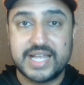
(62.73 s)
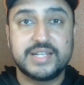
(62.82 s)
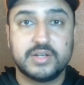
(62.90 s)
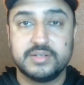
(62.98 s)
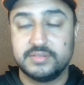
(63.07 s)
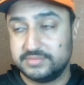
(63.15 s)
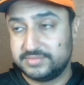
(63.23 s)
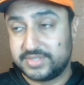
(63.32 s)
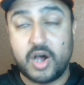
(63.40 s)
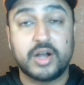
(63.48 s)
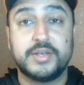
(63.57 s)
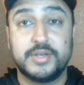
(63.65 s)
lot of
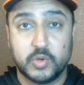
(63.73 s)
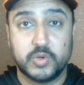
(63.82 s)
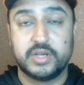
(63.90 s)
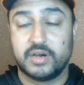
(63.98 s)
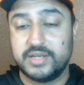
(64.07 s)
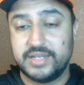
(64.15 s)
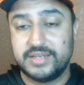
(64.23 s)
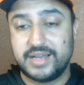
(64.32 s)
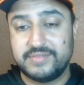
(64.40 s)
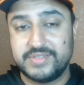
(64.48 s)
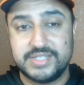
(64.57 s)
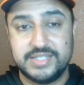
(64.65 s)
talk going on, and
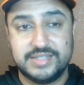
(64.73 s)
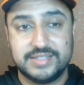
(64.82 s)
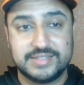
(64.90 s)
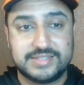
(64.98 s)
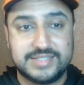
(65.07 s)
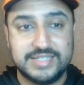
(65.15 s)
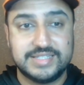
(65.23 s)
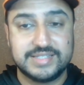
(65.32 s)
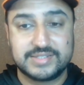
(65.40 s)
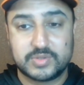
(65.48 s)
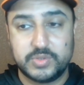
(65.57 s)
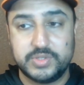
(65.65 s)
obviously the
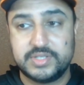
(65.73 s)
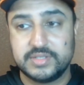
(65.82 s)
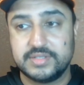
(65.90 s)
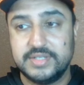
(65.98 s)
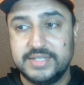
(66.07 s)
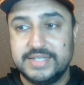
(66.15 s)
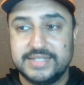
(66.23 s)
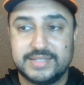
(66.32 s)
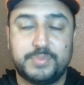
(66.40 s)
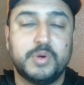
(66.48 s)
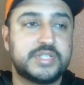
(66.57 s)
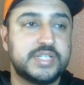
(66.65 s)

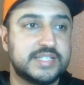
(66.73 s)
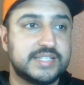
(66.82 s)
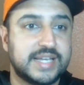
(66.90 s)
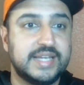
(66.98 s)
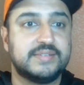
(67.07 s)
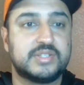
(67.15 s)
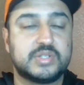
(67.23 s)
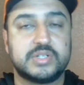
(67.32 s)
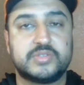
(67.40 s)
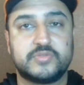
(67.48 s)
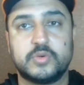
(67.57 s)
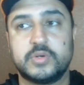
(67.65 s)
postseason kind of
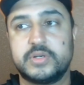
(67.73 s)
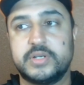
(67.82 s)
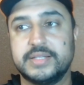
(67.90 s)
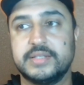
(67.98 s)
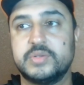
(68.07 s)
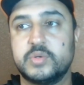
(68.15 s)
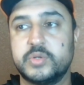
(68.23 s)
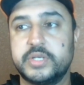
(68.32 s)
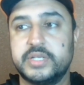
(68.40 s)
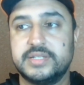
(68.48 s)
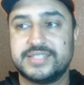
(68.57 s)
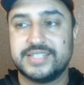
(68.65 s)
starts for
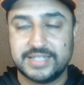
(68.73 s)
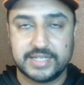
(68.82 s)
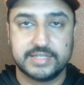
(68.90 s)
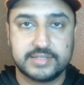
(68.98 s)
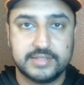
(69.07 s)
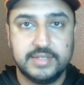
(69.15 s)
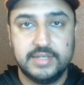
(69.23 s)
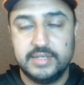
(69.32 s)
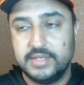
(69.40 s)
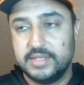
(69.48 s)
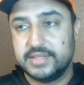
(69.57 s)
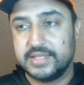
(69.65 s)
Illinois tonight.
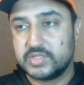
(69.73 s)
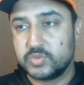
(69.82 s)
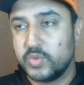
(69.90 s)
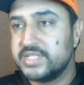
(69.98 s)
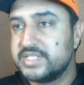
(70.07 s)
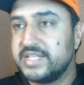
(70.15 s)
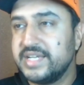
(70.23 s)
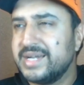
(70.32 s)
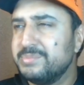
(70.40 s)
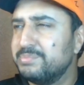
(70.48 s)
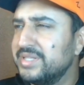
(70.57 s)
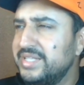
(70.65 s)
That's Wednesday.
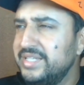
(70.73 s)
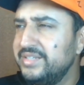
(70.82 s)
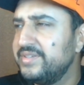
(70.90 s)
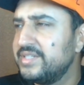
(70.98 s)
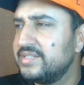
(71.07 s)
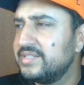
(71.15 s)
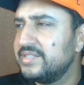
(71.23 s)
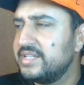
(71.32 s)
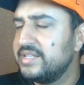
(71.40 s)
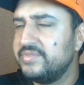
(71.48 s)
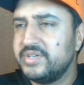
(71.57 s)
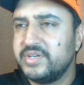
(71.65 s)
I believe
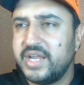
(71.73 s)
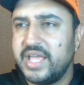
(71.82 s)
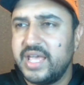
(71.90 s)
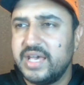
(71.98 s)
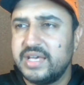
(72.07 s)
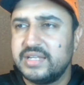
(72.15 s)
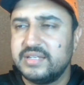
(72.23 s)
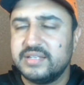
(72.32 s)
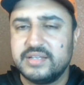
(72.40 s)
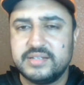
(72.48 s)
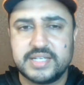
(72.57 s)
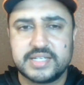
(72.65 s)
Xavier and
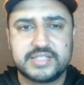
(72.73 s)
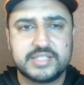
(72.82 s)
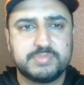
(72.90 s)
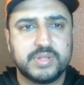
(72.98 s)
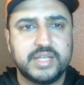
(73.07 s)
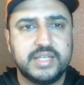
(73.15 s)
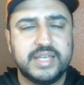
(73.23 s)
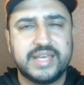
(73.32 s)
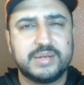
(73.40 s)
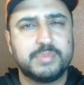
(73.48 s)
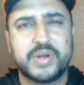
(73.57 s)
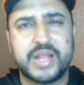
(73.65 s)
Texas play
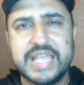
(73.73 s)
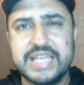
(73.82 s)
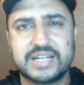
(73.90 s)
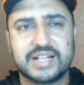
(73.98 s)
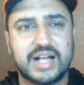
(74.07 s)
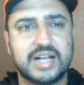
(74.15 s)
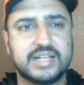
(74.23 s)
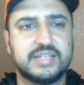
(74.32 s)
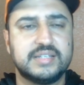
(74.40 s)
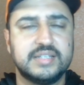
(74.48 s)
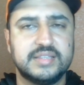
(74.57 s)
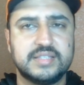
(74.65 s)
at about 8 o'clock
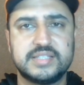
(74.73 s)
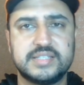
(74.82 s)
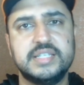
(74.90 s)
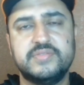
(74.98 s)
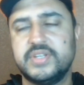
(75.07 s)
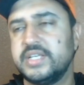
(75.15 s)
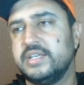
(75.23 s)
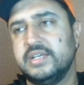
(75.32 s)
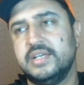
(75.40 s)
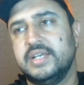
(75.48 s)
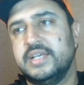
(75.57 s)
this evening.